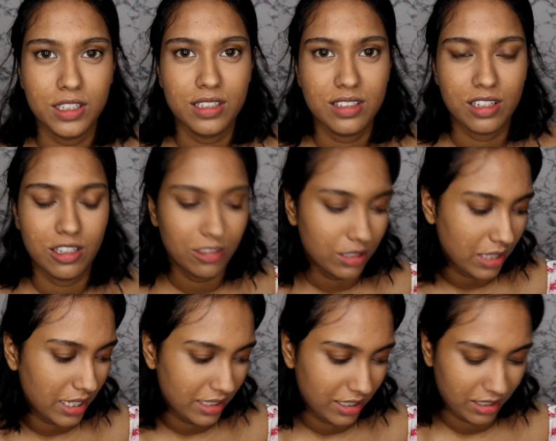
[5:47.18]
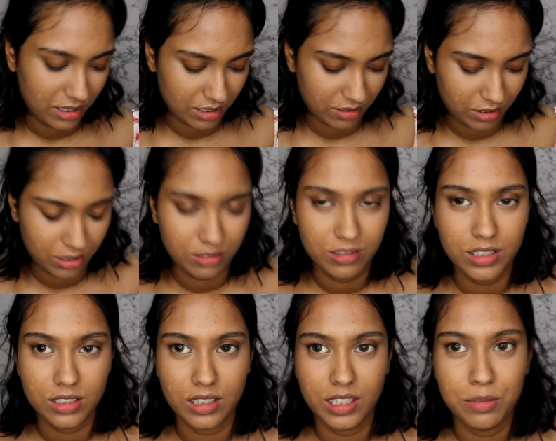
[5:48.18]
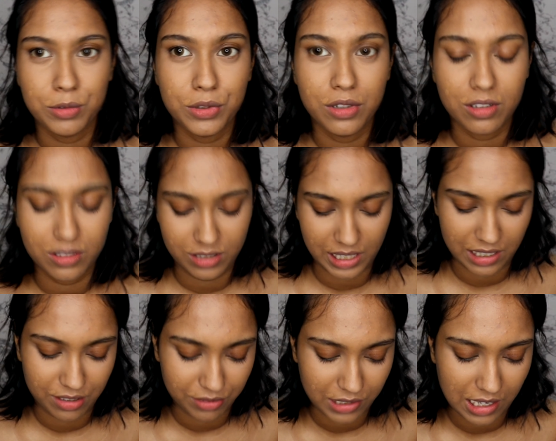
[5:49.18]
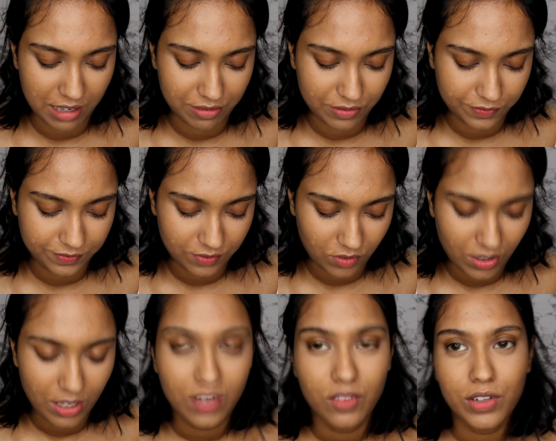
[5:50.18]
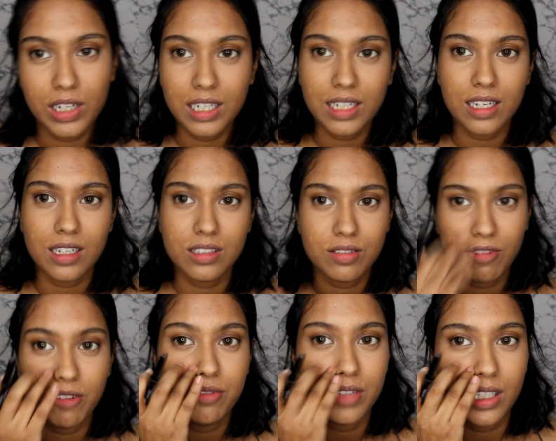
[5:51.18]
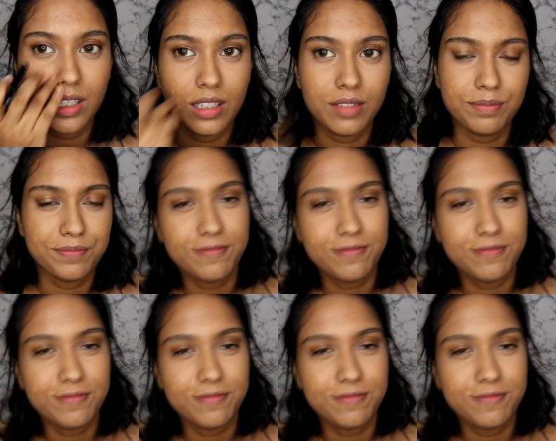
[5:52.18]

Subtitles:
this look, I think it would look great if you have really nice, fluffy,